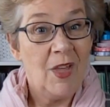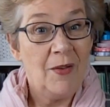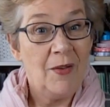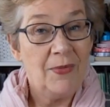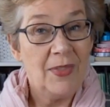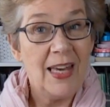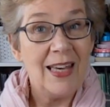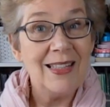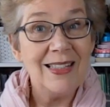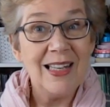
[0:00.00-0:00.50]

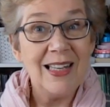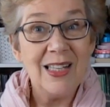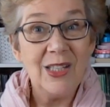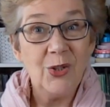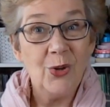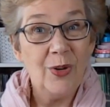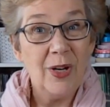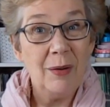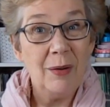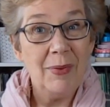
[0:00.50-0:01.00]
If they start
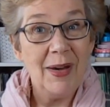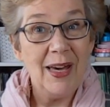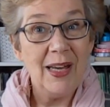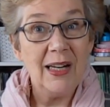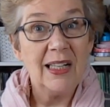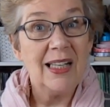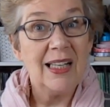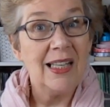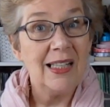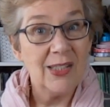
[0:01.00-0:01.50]
talking about
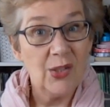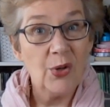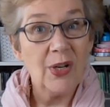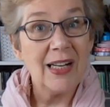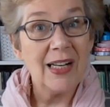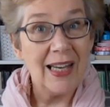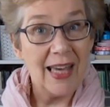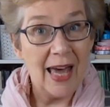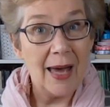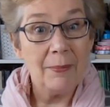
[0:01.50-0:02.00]
it, it's
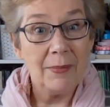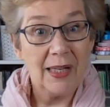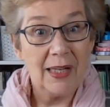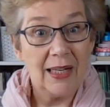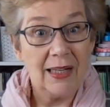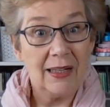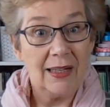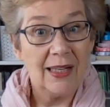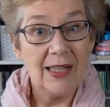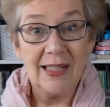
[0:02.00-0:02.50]
already
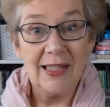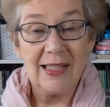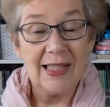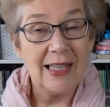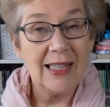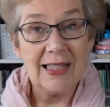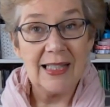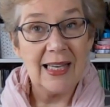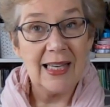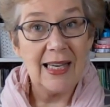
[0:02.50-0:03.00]
happening.
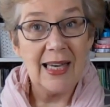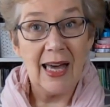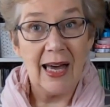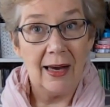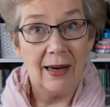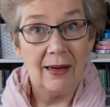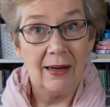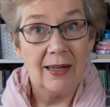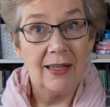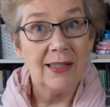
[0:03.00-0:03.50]
It's
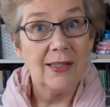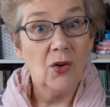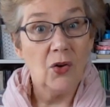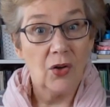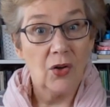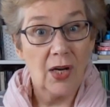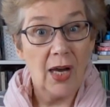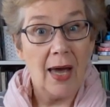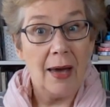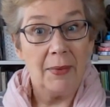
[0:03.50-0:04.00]
here. It's
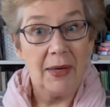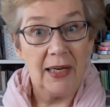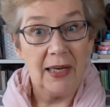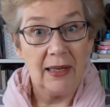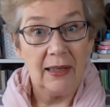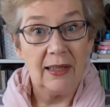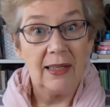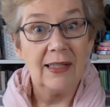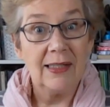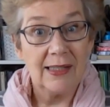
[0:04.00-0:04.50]
not
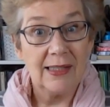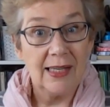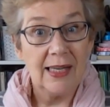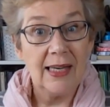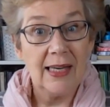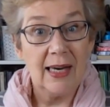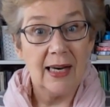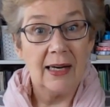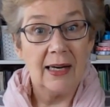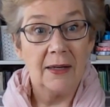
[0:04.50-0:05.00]
coming. It's
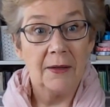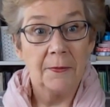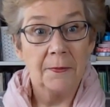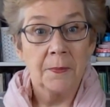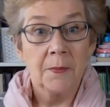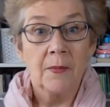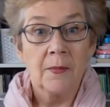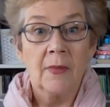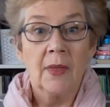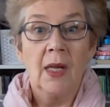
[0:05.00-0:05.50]
here.
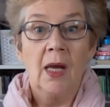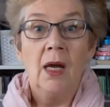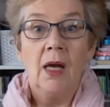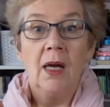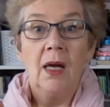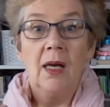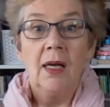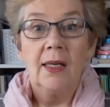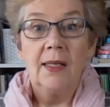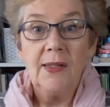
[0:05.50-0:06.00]

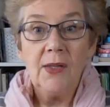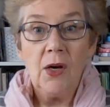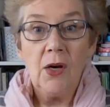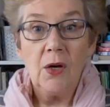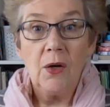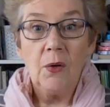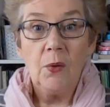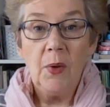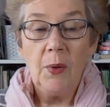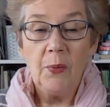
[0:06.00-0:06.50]

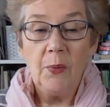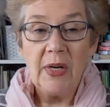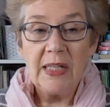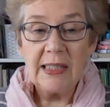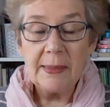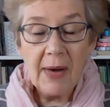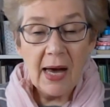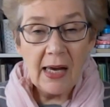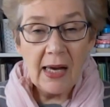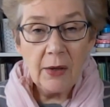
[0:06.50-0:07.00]
So when we're
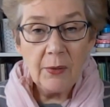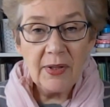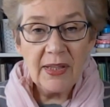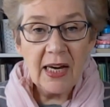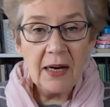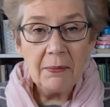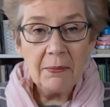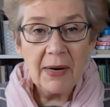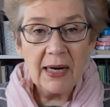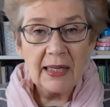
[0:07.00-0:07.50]
smarter with
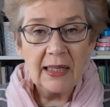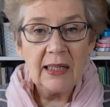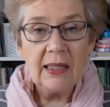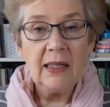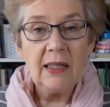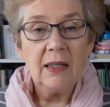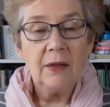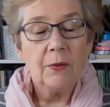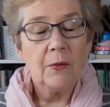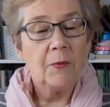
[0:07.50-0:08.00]
our
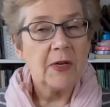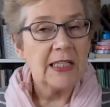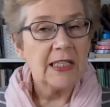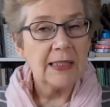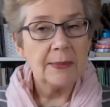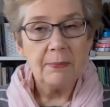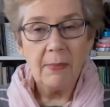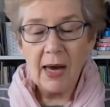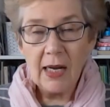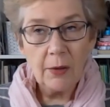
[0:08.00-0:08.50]
money, when we're
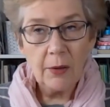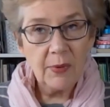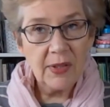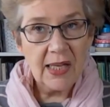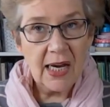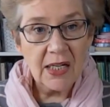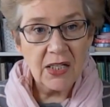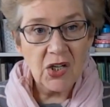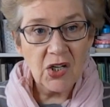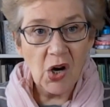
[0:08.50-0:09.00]
smarter with
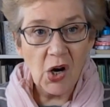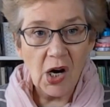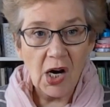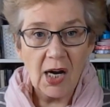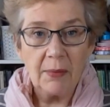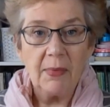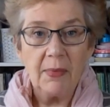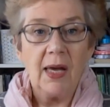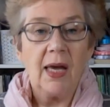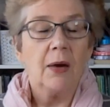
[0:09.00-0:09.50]
our
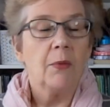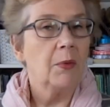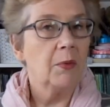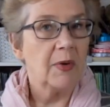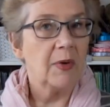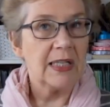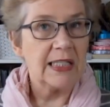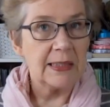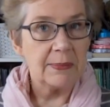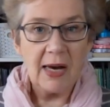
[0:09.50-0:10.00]
time, and
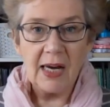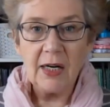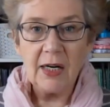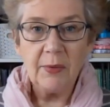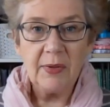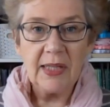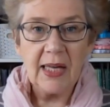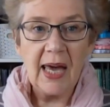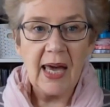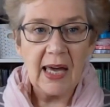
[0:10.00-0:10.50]
when we're smarter
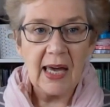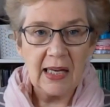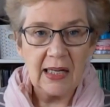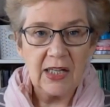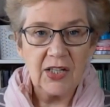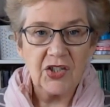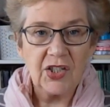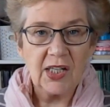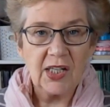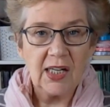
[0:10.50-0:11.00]
with our
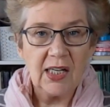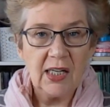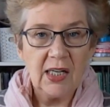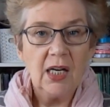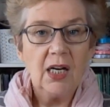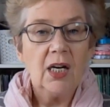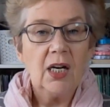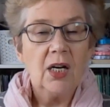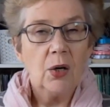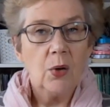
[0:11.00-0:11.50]
energy,
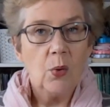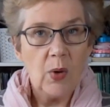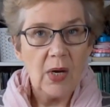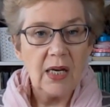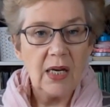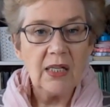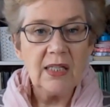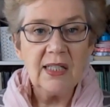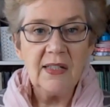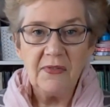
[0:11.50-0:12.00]

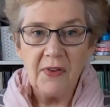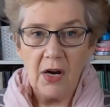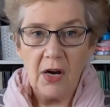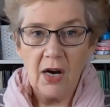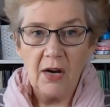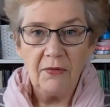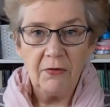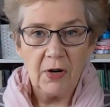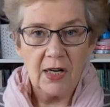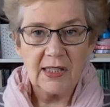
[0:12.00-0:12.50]
we can
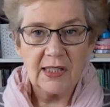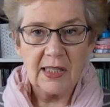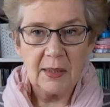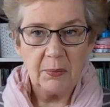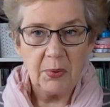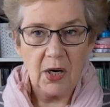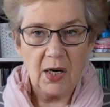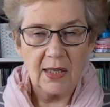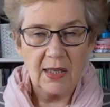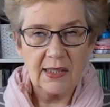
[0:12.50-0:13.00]
survive
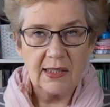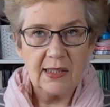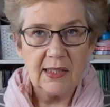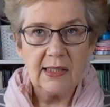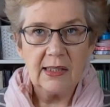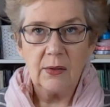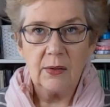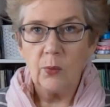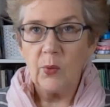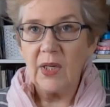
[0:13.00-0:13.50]
rising
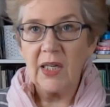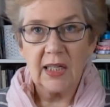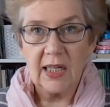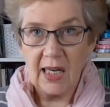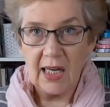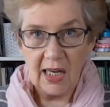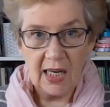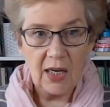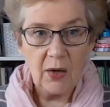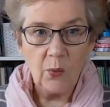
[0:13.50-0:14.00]
prices, we
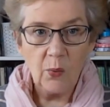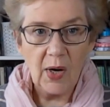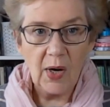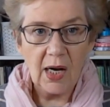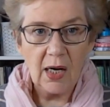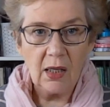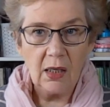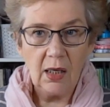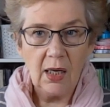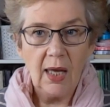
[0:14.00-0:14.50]
can eat
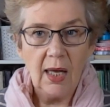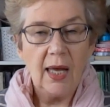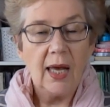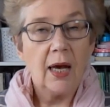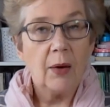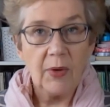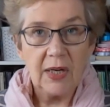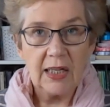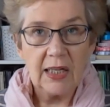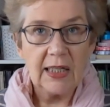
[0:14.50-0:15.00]
well,
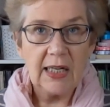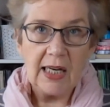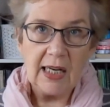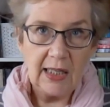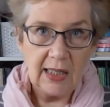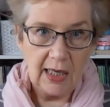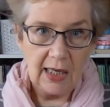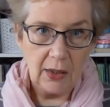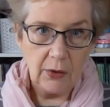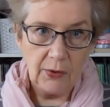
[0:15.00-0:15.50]
and we can
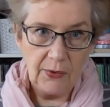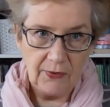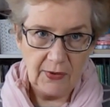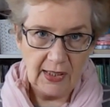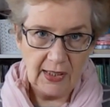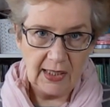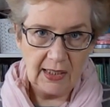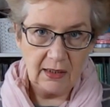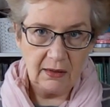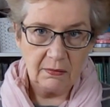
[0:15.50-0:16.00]
eat
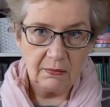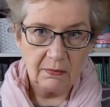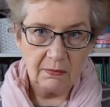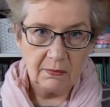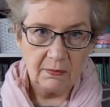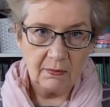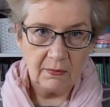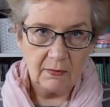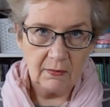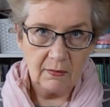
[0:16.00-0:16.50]
healthfully.
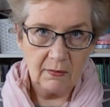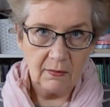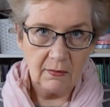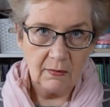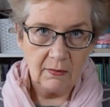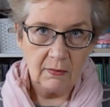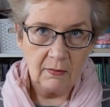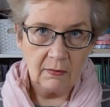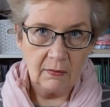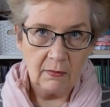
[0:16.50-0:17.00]

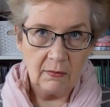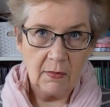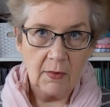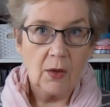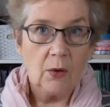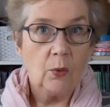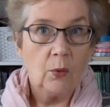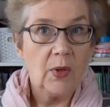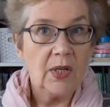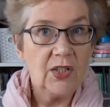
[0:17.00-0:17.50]

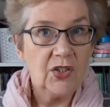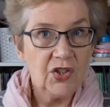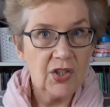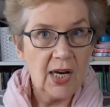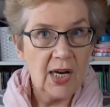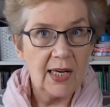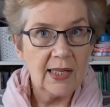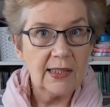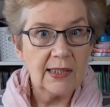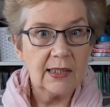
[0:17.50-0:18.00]
We
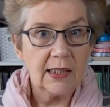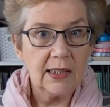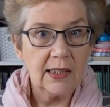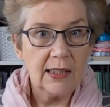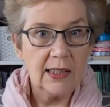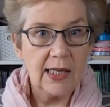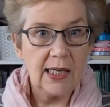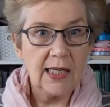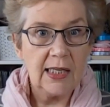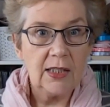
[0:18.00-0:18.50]
just
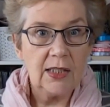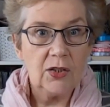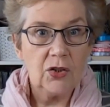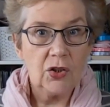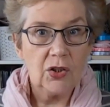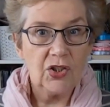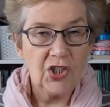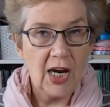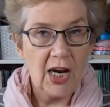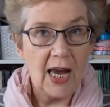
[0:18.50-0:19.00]
need
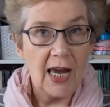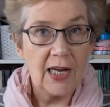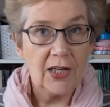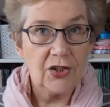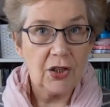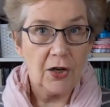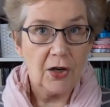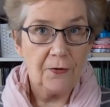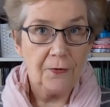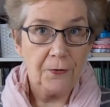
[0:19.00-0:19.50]
to
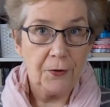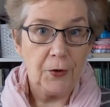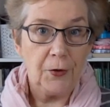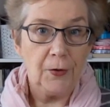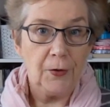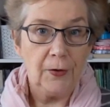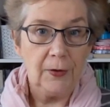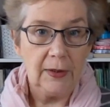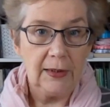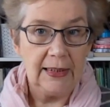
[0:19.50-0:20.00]
change a
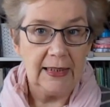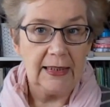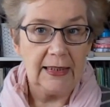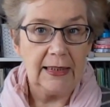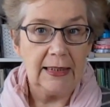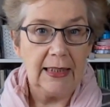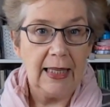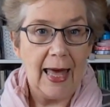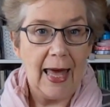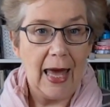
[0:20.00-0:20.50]
few
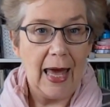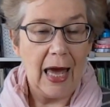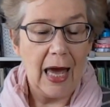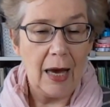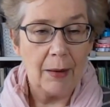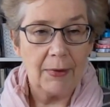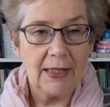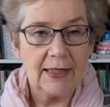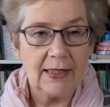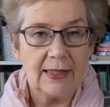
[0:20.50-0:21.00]
little
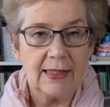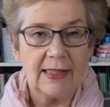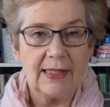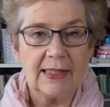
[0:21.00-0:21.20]
habits.